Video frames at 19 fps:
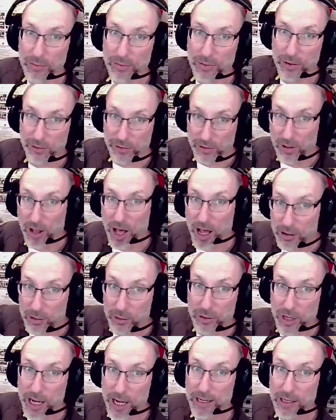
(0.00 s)
There's a lot of
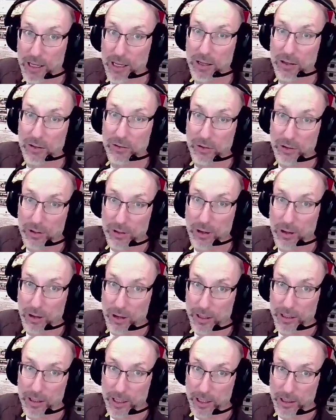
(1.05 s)
good ideas
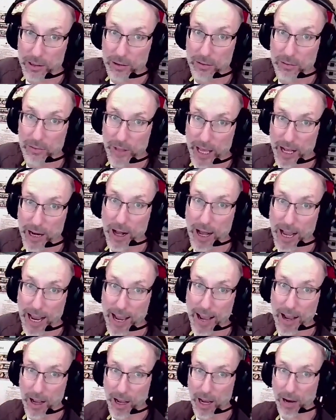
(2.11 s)
on here that
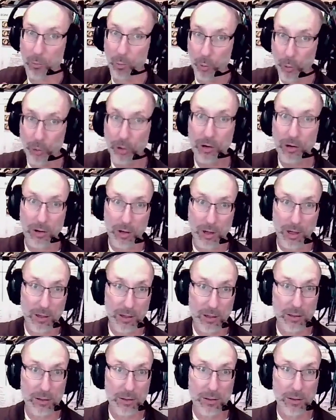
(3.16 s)
I work
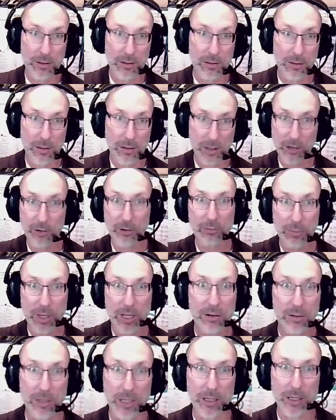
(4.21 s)
on
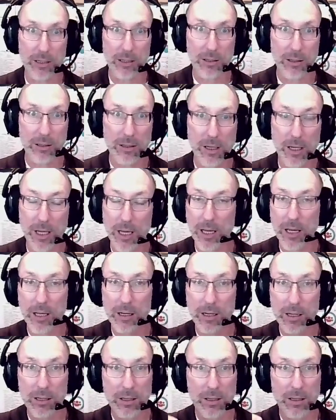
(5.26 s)
incrementally,
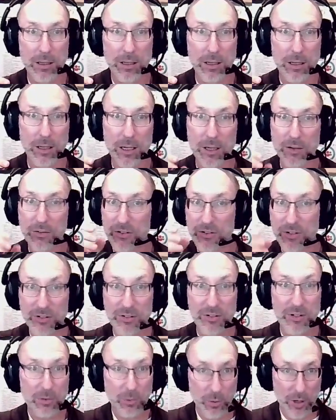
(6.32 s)
and it's
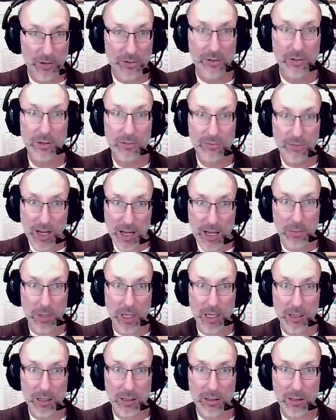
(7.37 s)
just a question of timing.